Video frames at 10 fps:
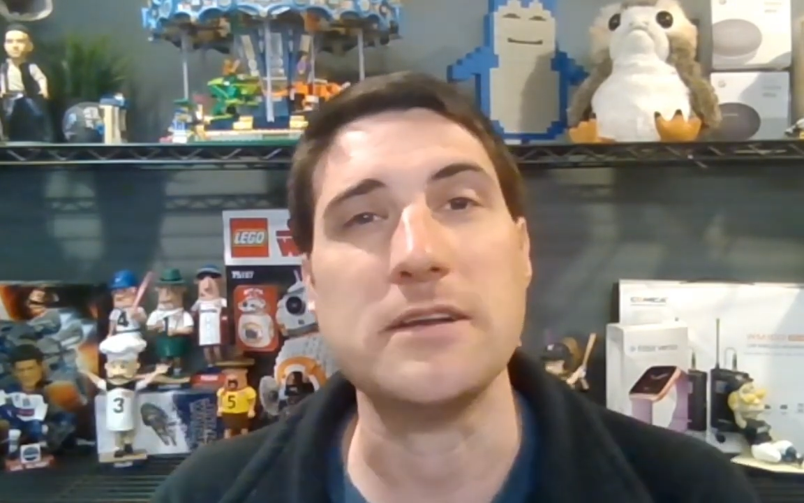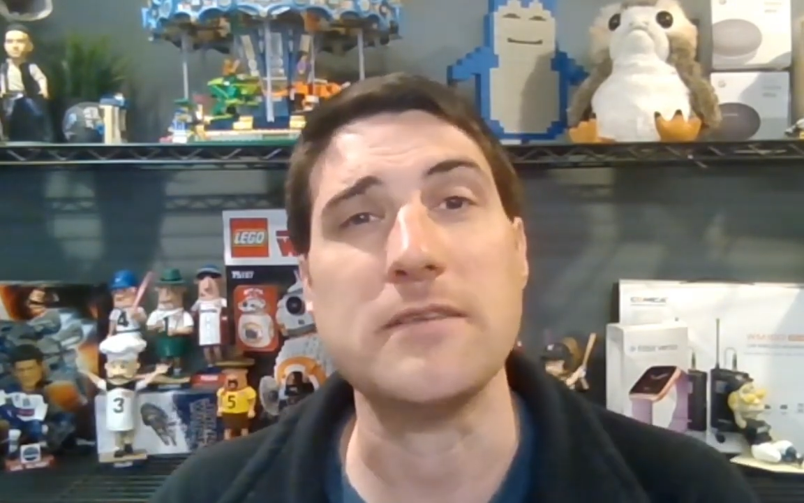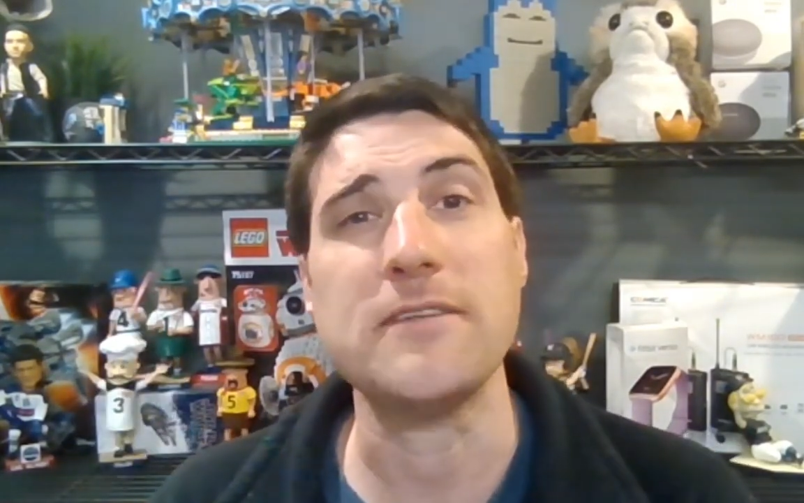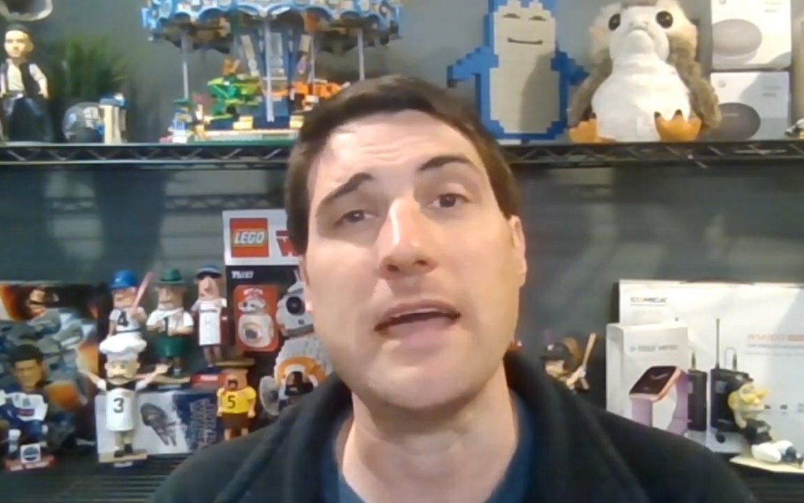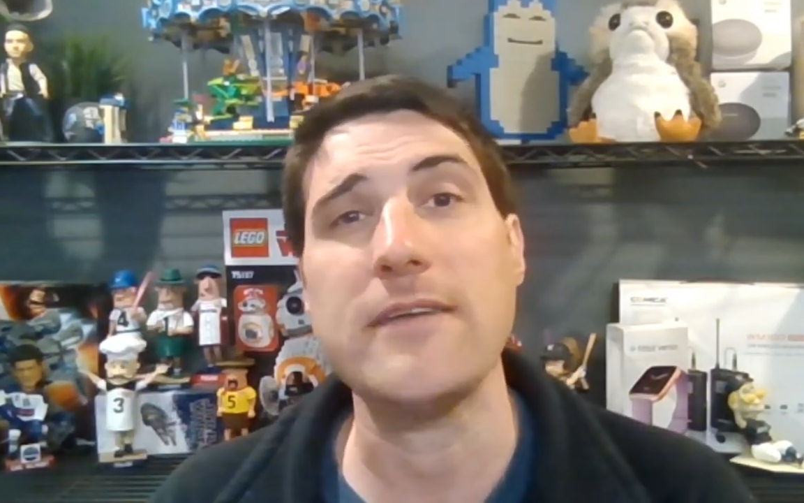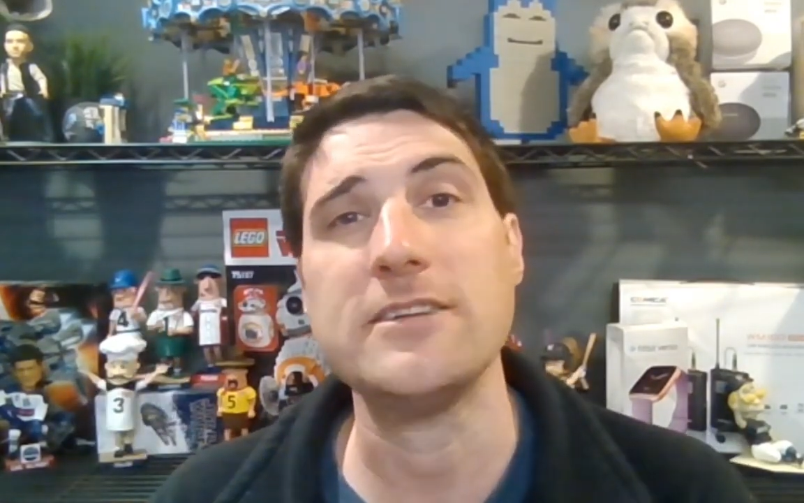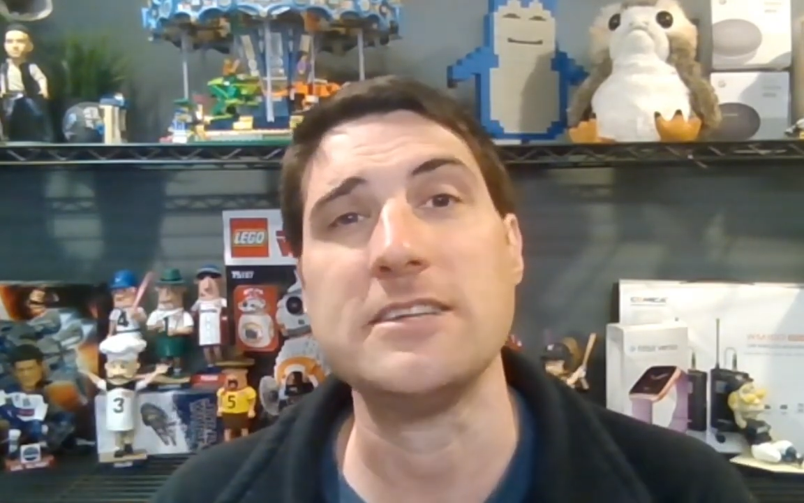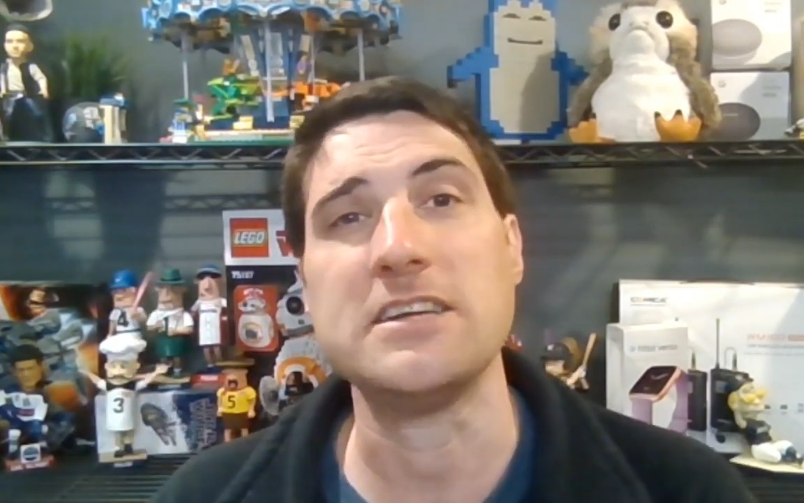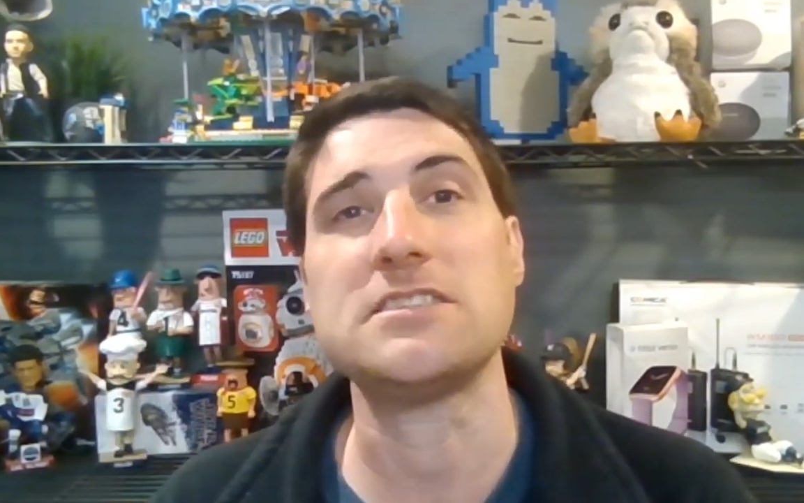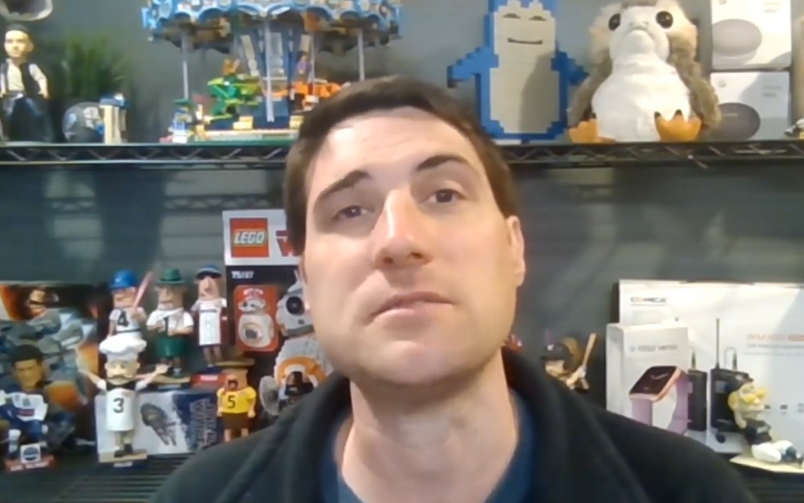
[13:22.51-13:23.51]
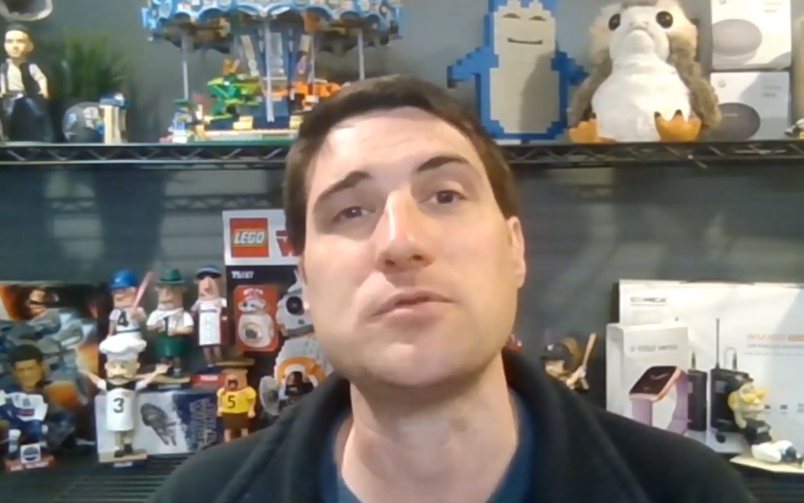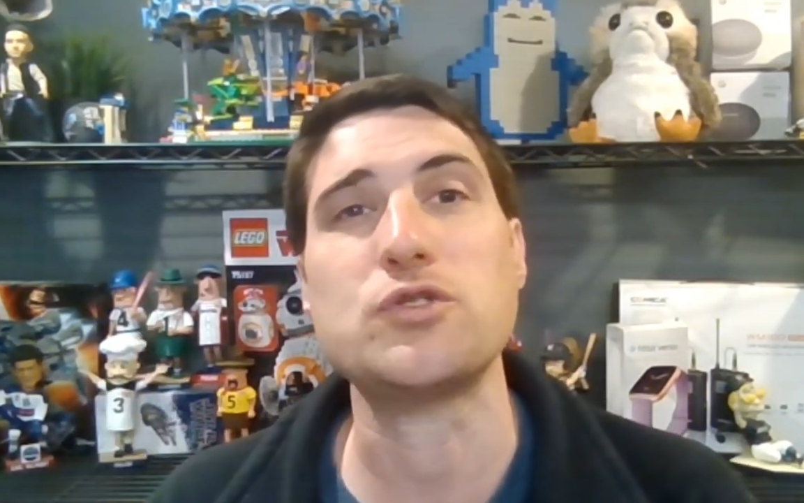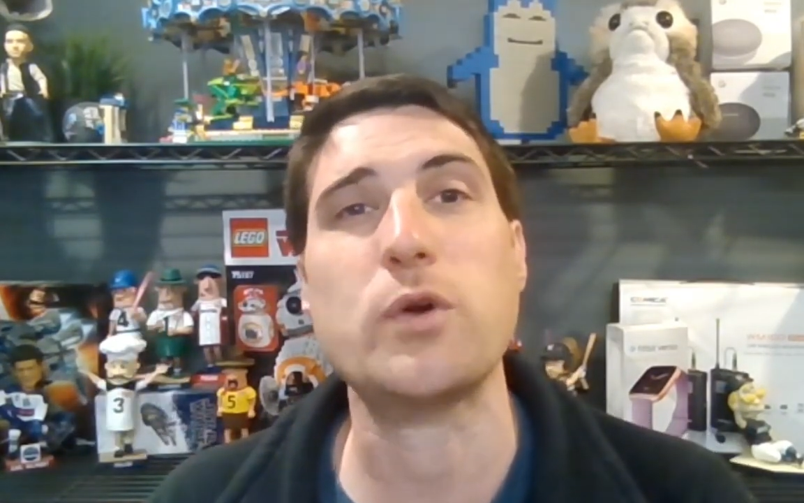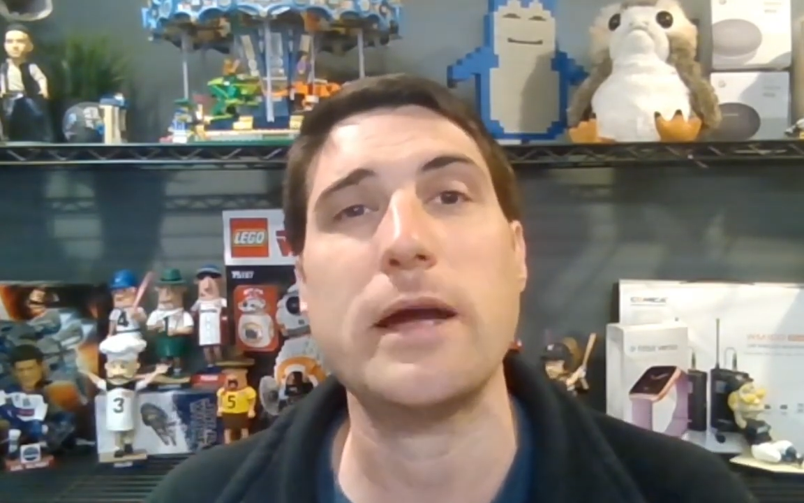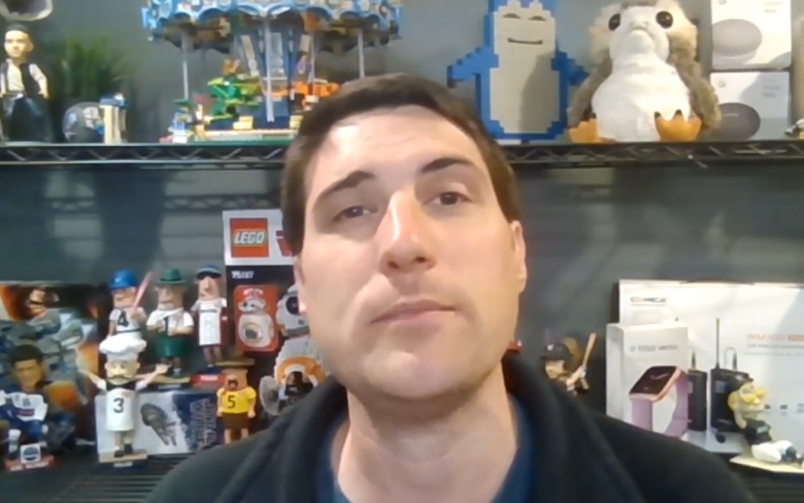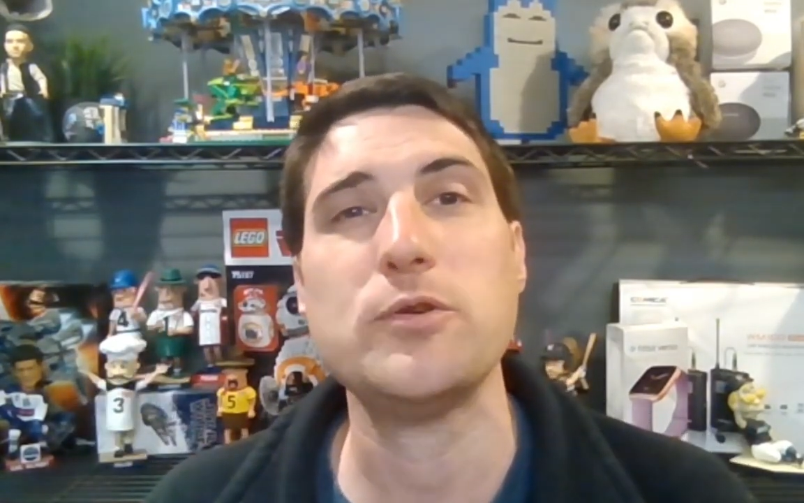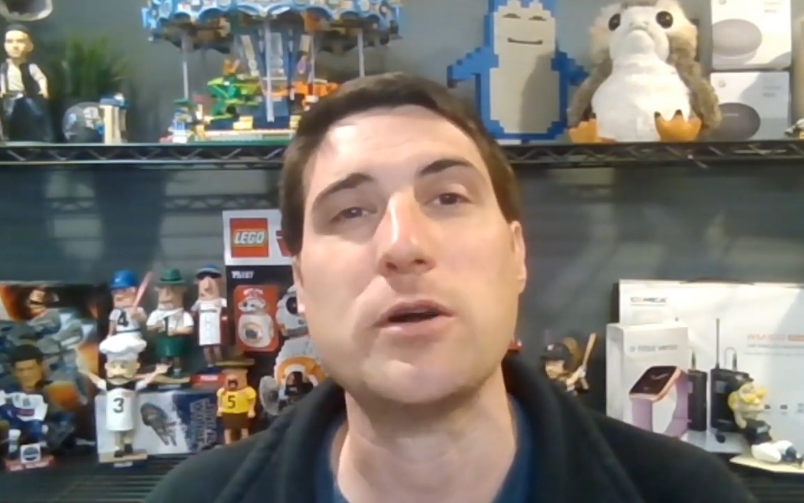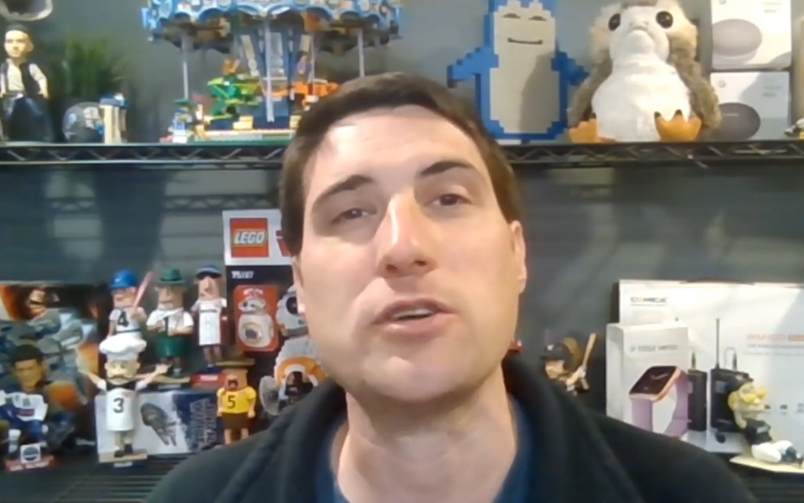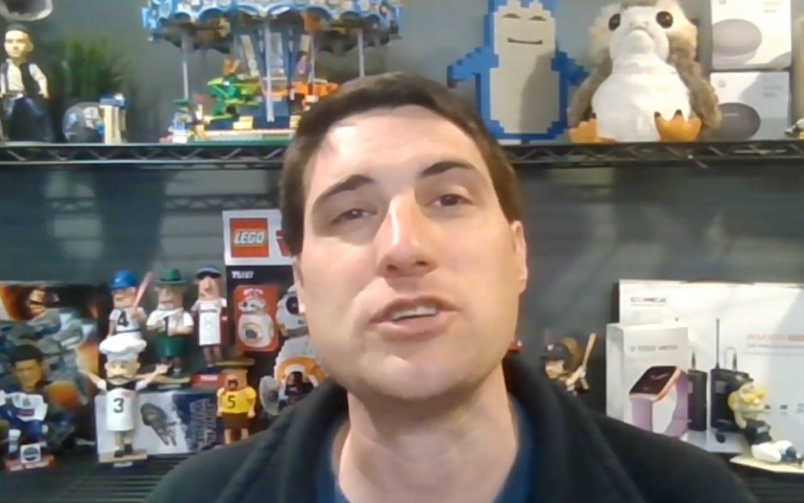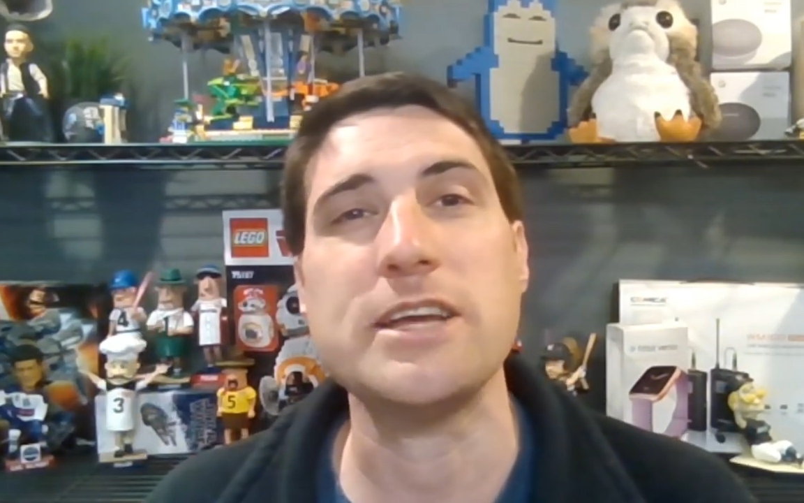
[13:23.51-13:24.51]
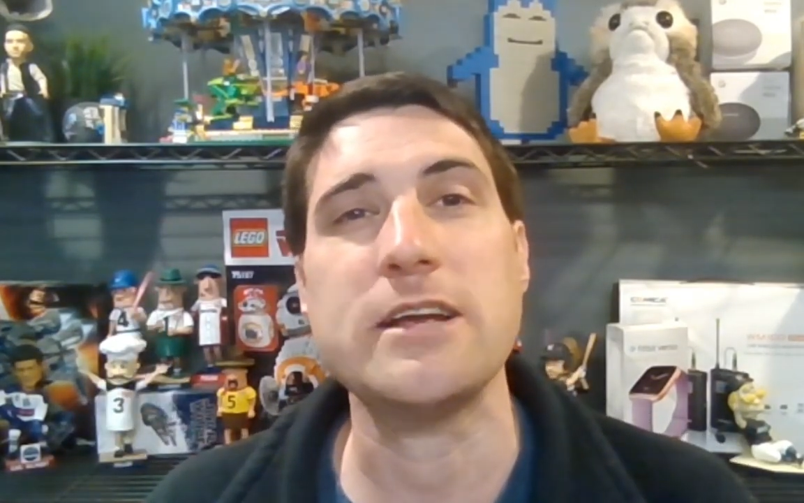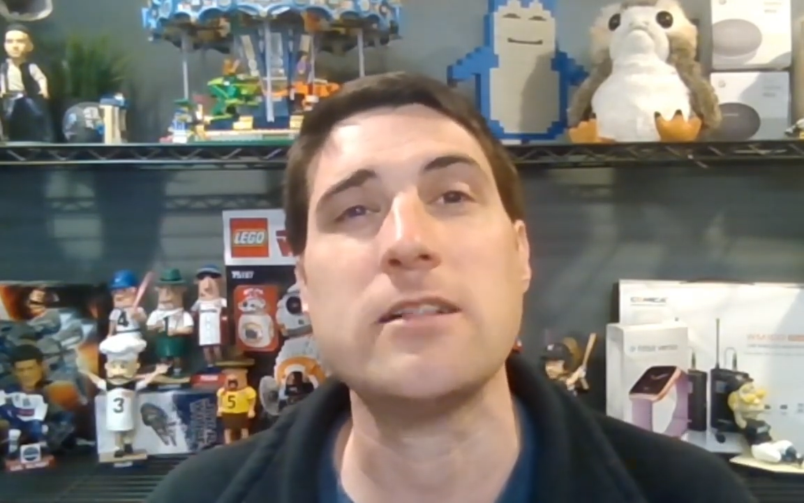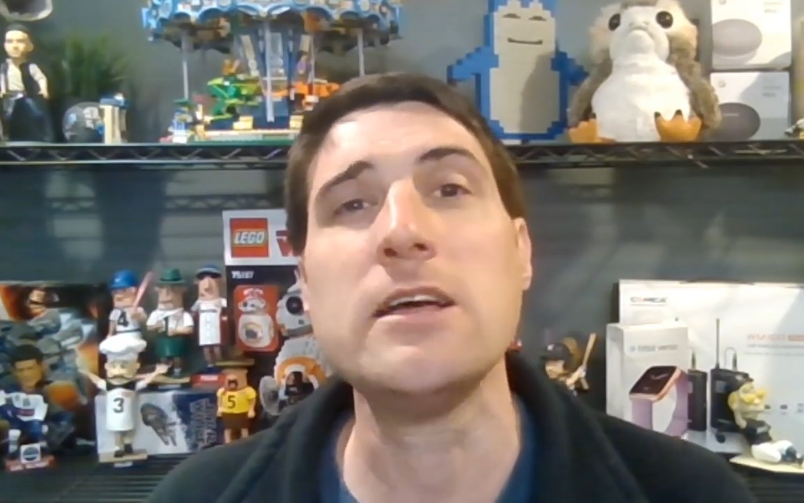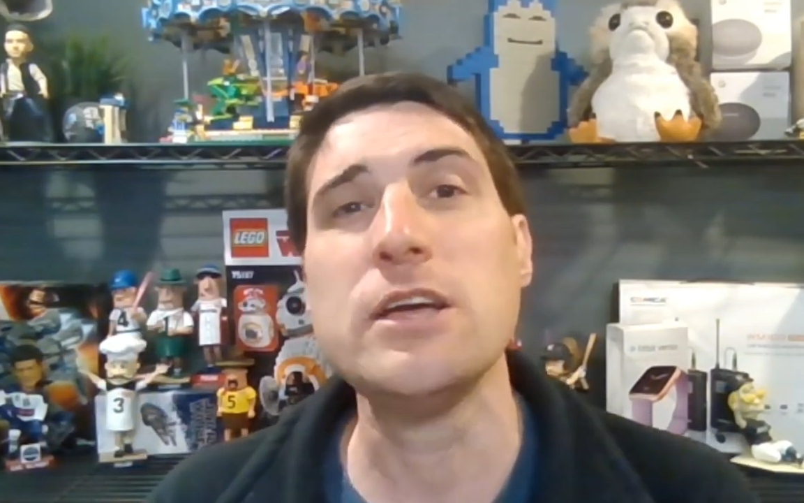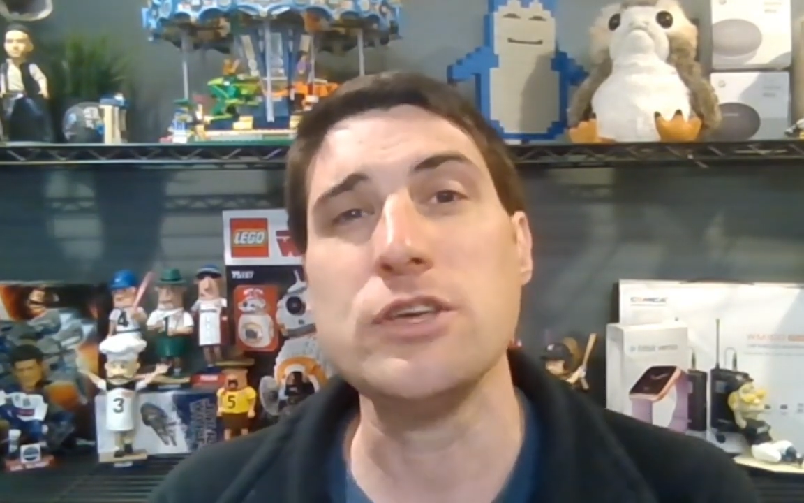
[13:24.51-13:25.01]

And if you haven't yet subscribed to our channel,